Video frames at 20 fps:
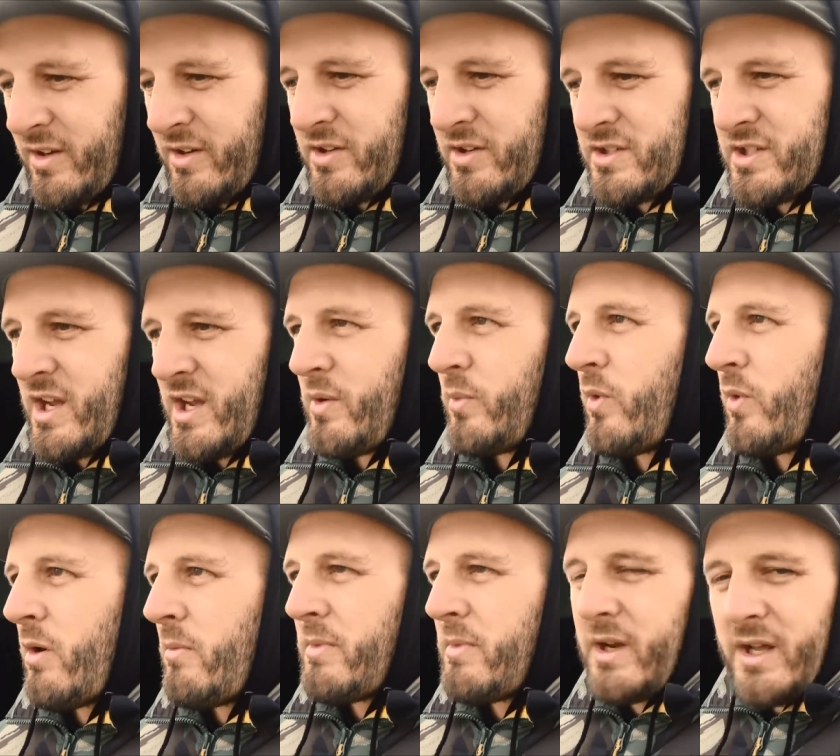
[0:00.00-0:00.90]
Like I say,
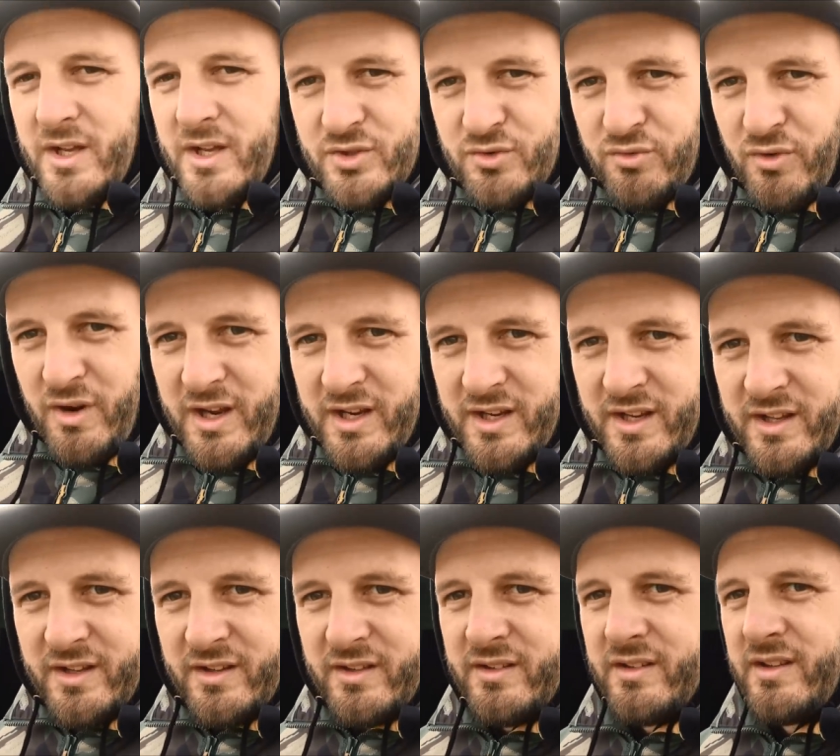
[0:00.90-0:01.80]
one minute it's
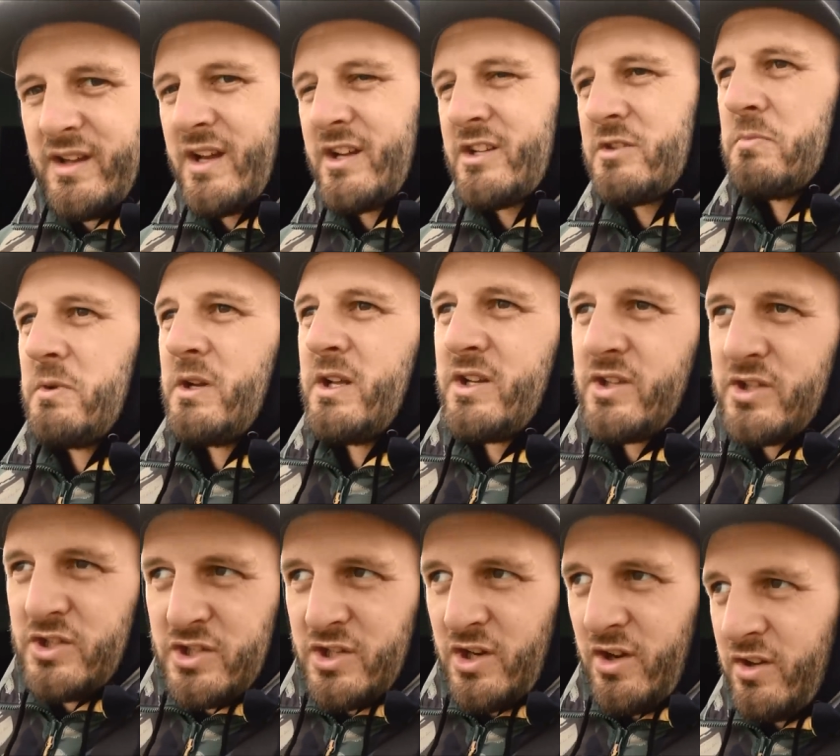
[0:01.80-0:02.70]
raining, next minute
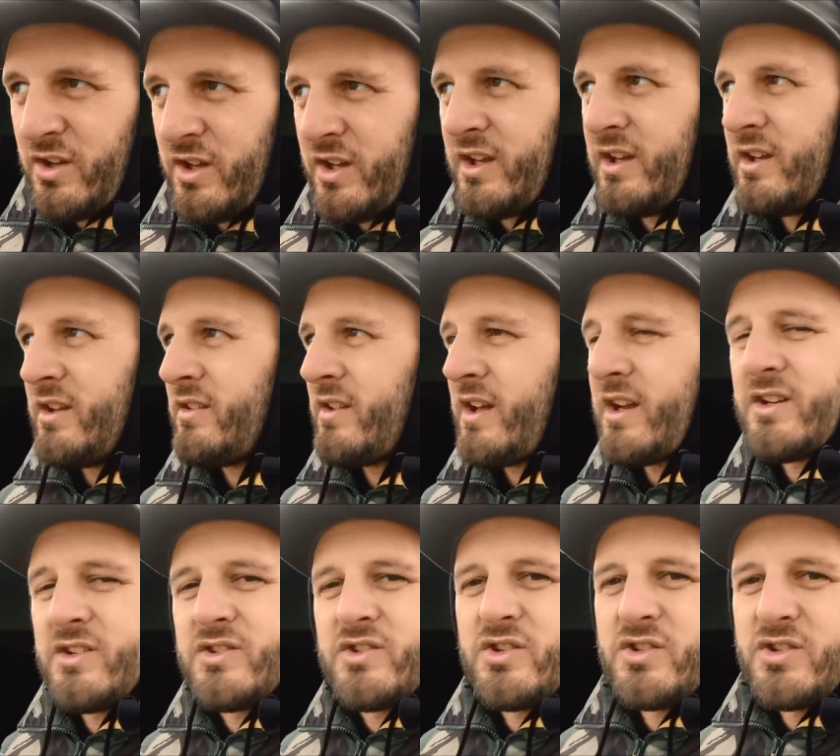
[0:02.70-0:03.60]
it's sunny, then
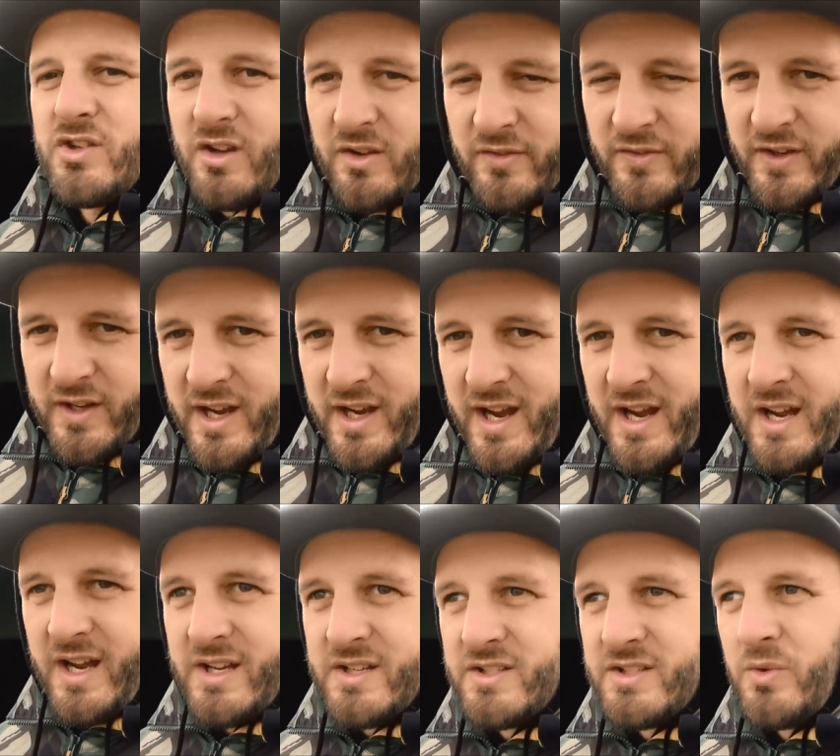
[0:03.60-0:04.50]
it's just
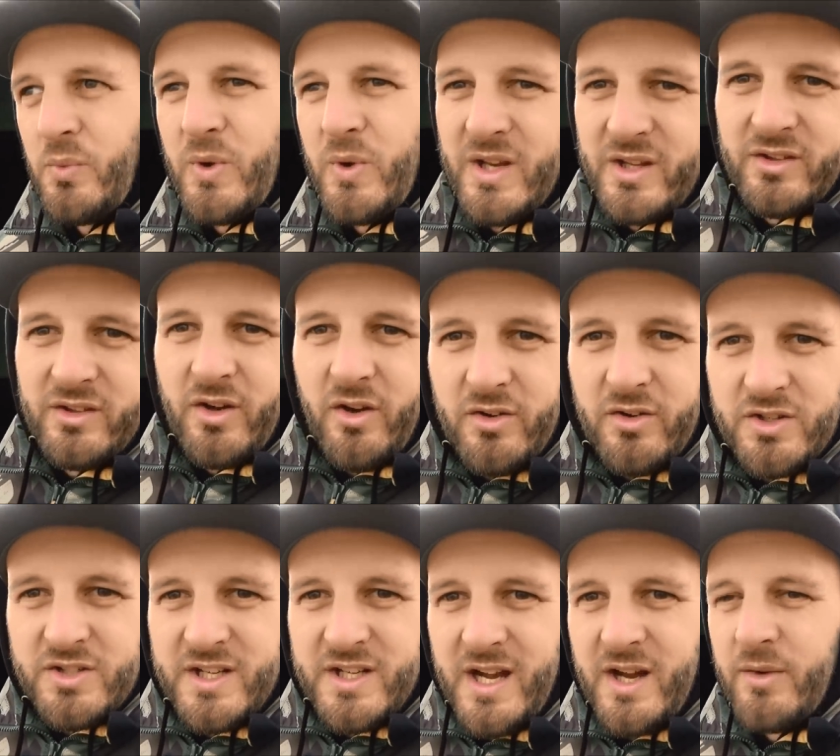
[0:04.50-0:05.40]
overcast, the wind
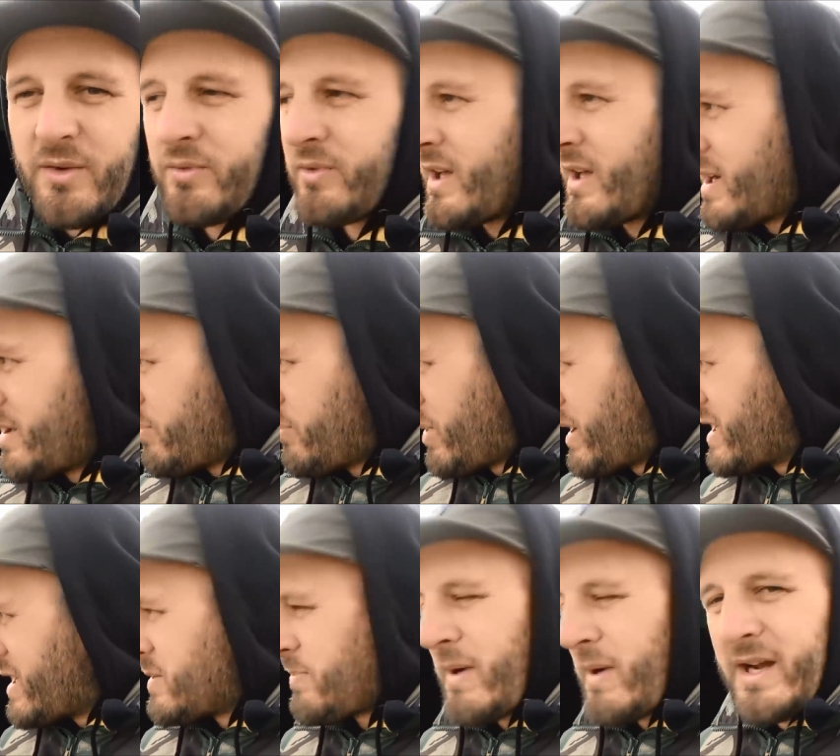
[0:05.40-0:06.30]
dies down, then it
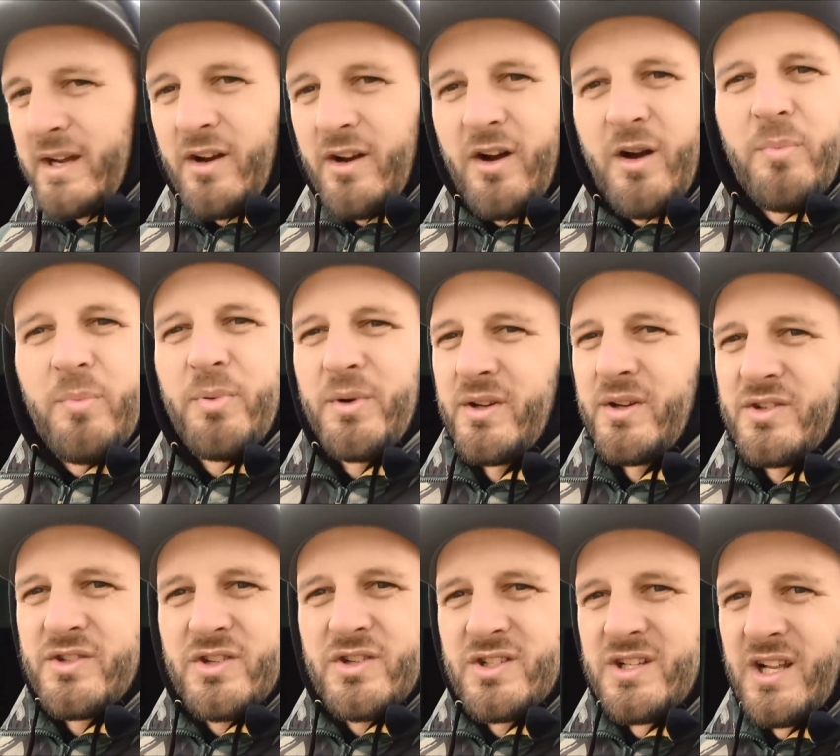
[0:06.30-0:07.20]
picks back up, and
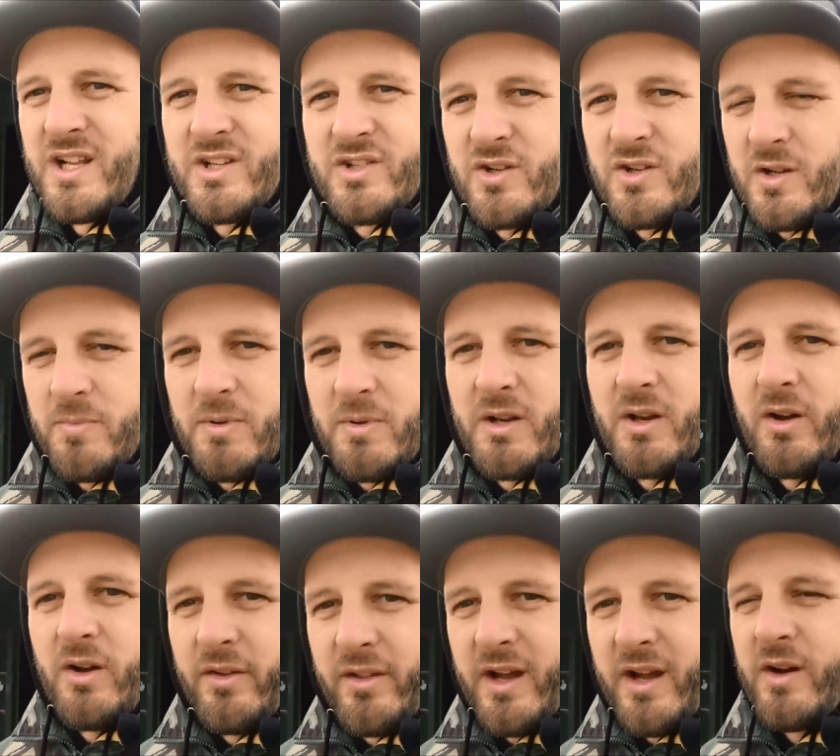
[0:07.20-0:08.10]
it's just literally been
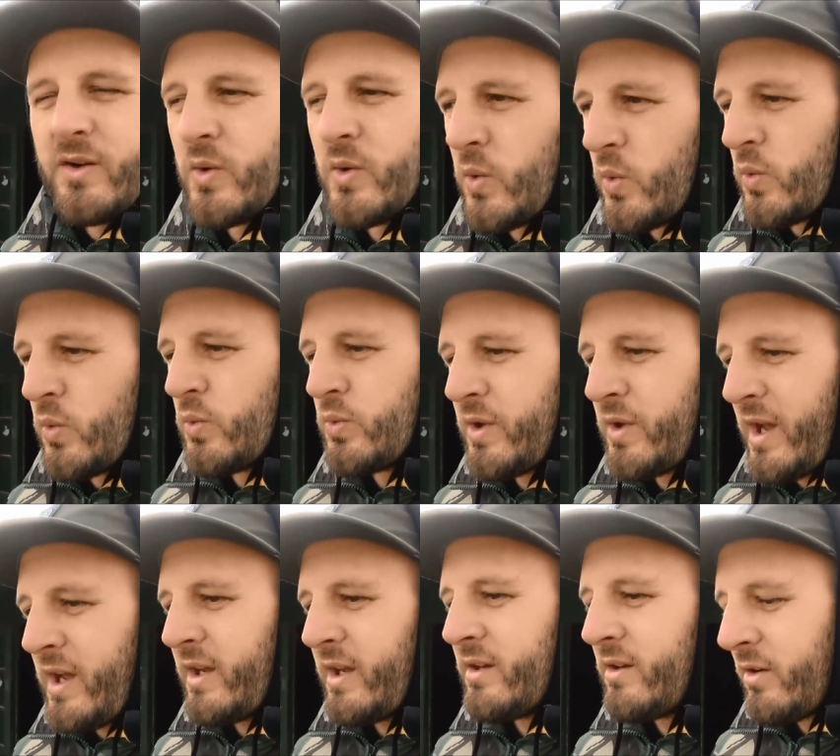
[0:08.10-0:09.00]
like that all
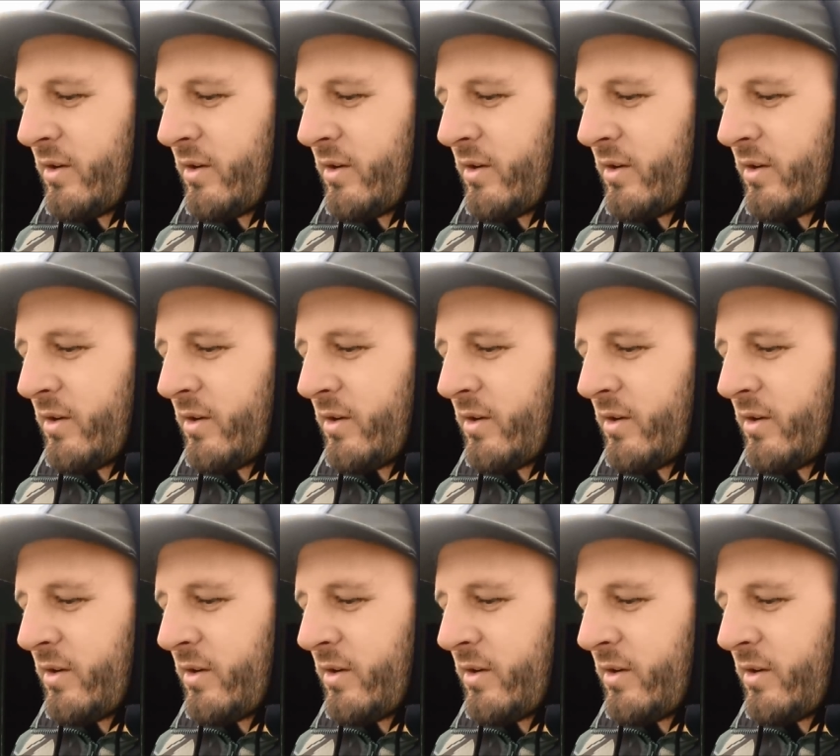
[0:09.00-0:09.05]
day.